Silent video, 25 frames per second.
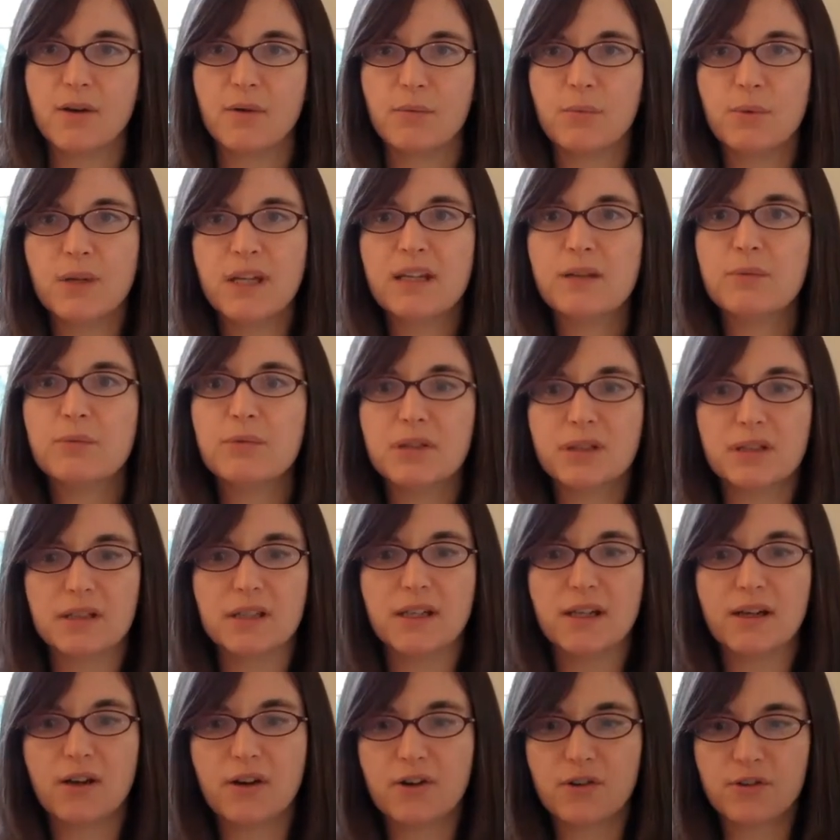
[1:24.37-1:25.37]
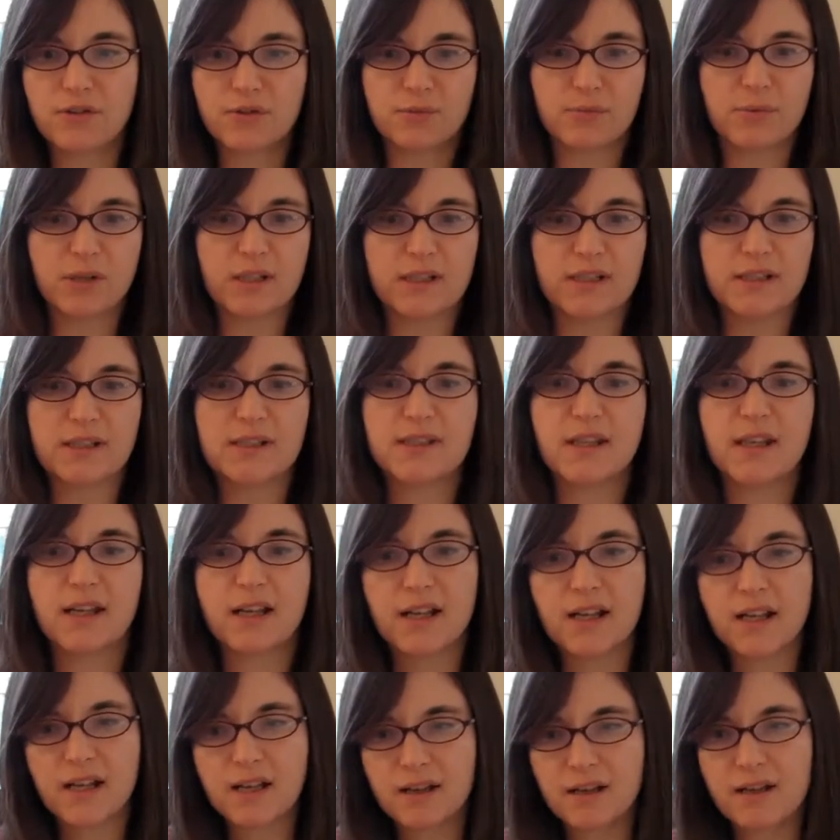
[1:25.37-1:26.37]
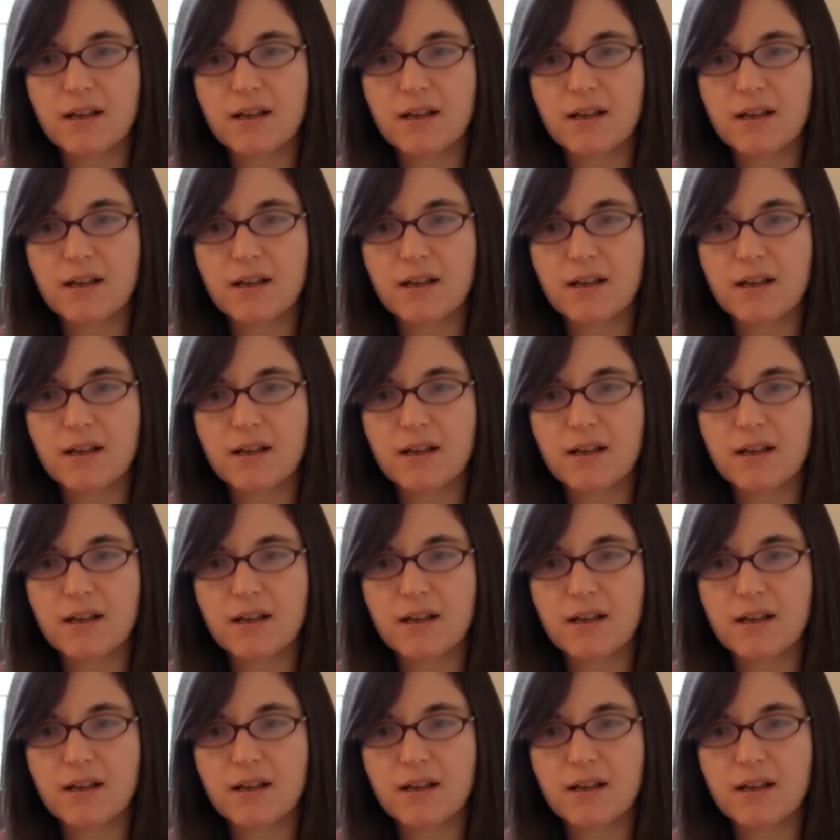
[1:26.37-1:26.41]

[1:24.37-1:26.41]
we really are the ones that